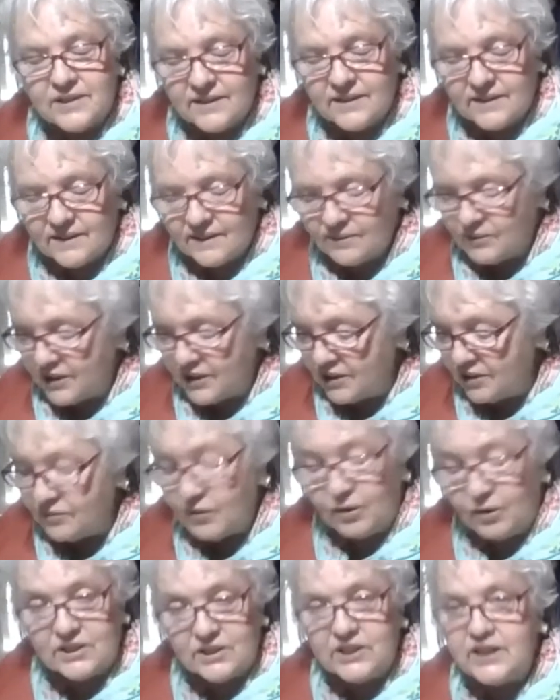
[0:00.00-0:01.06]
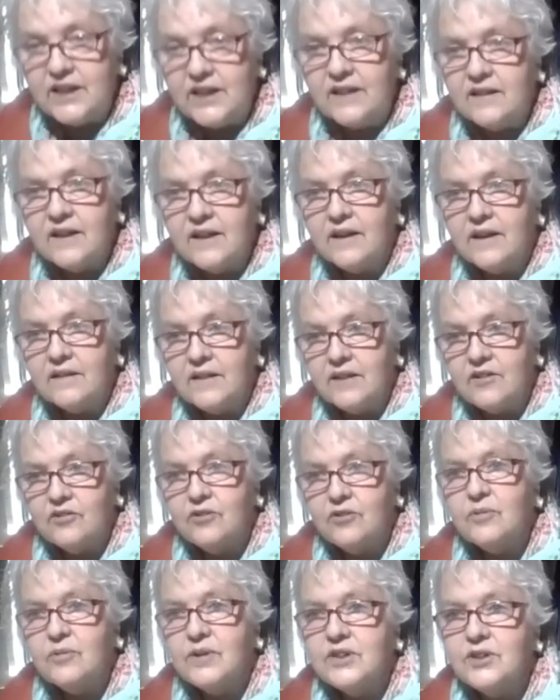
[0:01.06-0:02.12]
would divulge anything that you
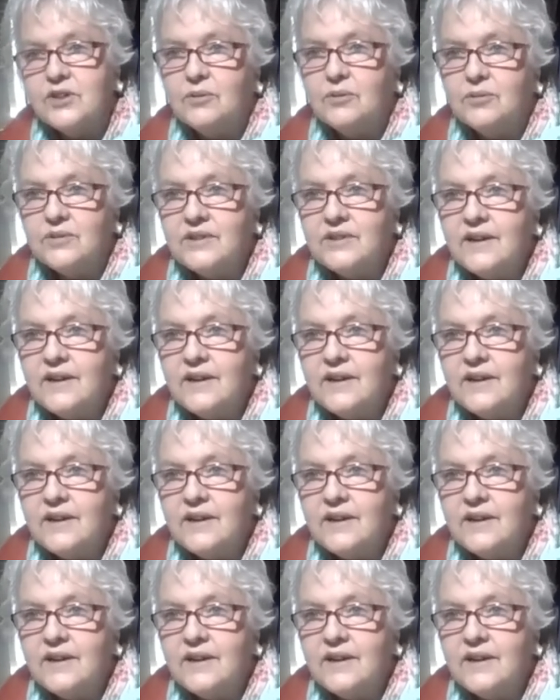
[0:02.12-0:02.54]
were told.